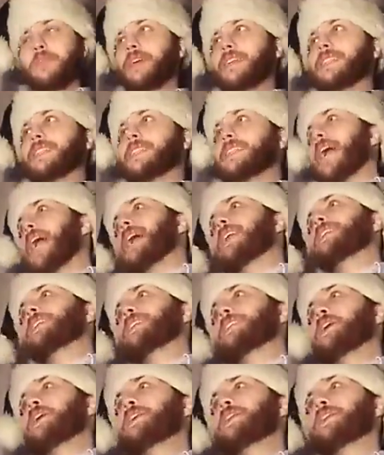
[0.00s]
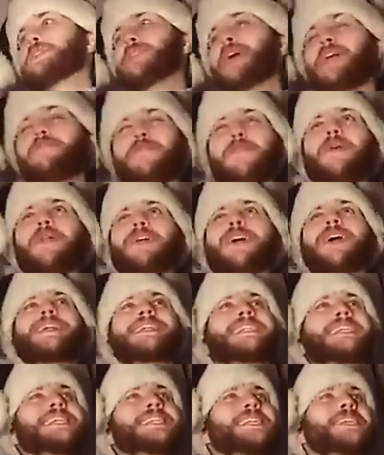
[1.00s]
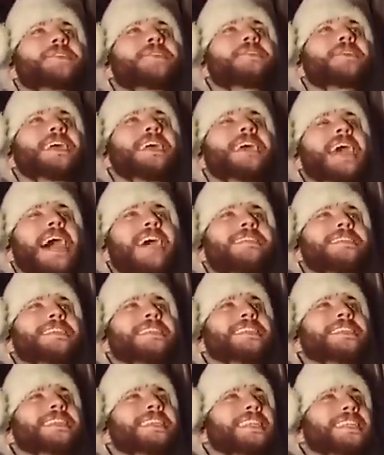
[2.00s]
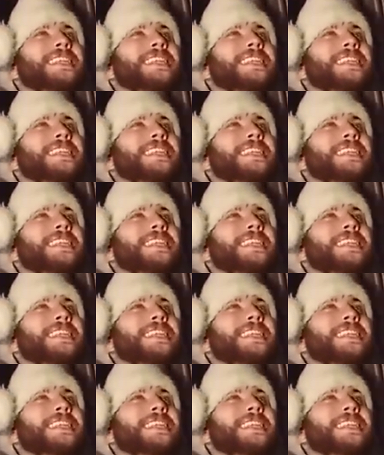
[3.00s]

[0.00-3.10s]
Instead, they've all got Discord accounts.